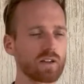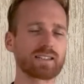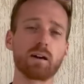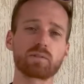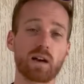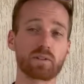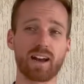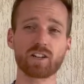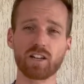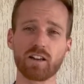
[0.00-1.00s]
sometimes,
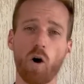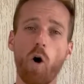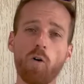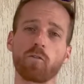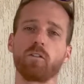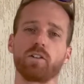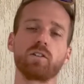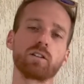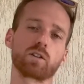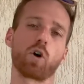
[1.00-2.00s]
and actually often, you
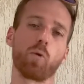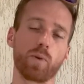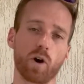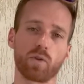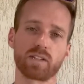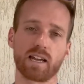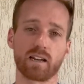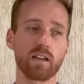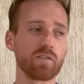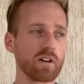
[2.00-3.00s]
need to go beyond the
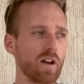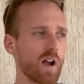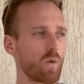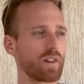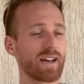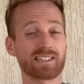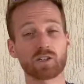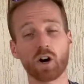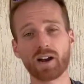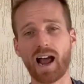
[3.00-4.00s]
data. Even when that's
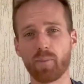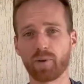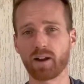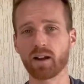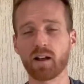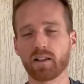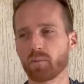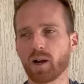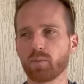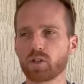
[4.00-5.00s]
not happening,
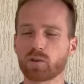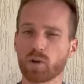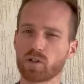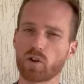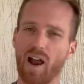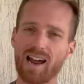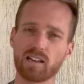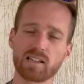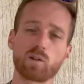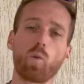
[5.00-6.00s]
that might be just because you're
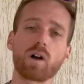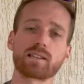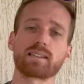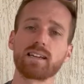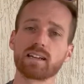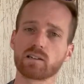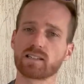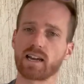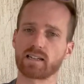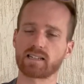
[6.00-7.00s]
analyzing one single
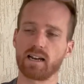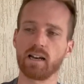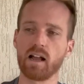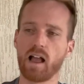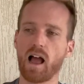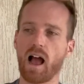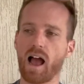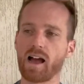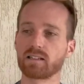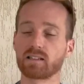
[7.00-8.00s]
data set
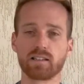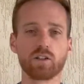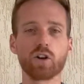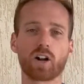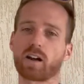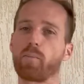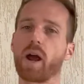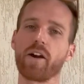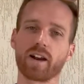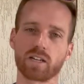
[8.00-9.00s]
and you're not
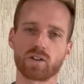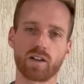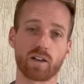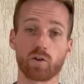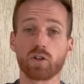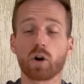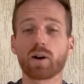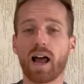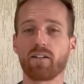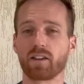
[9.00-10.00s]
comparing it to anything, or you
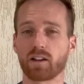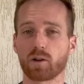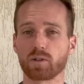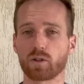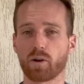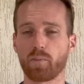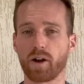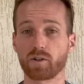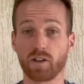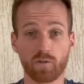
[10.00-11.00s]
don't have anything to
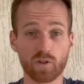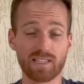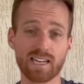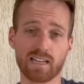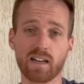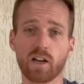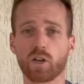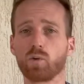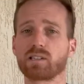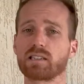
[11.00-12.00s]
compare to. If you did,
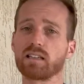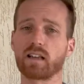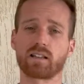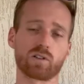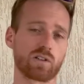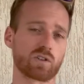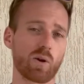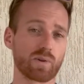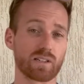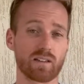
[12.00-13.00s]
you would see that there's a
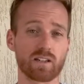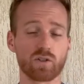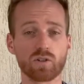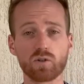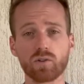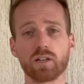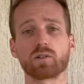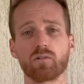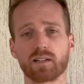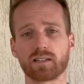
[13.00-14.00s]
discrepancy and that you do need
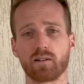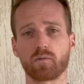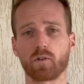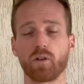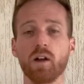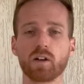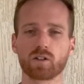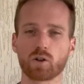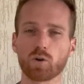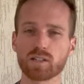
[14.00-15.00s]
to investigate further.
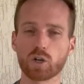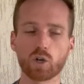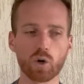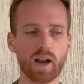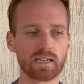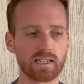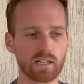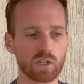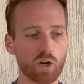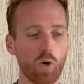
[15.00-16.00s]
So it's always a good
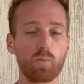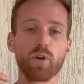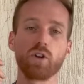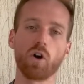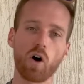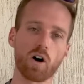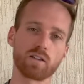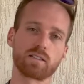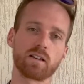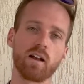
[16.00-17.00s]
idea to go
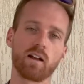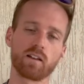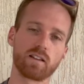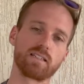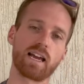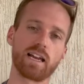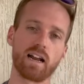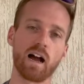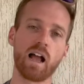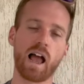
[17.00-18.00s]
beyond the
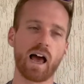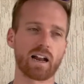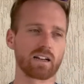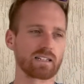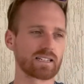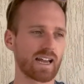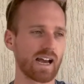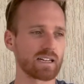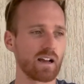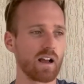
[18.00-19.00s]
data and
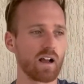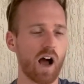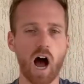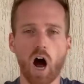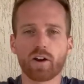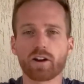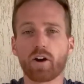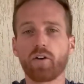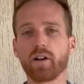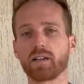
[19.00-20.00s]
understand, how did
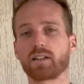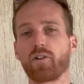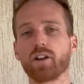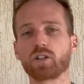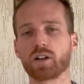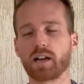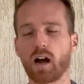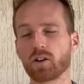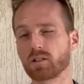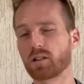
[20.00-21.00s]
it originate?
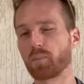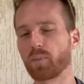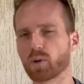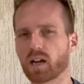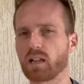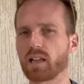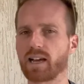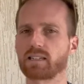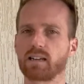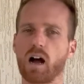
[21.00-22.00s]
How did the people
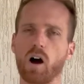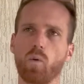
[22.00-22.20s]
collect it?